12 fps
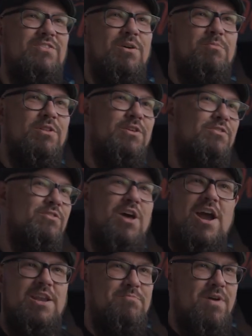So I'm gonna lose
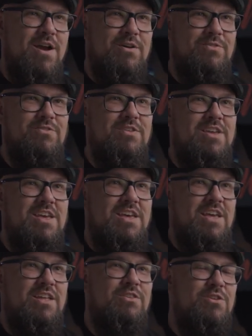90 pounds
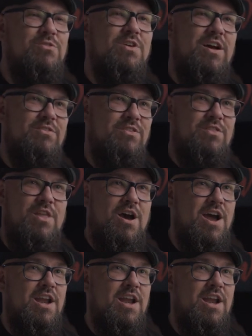in 2009.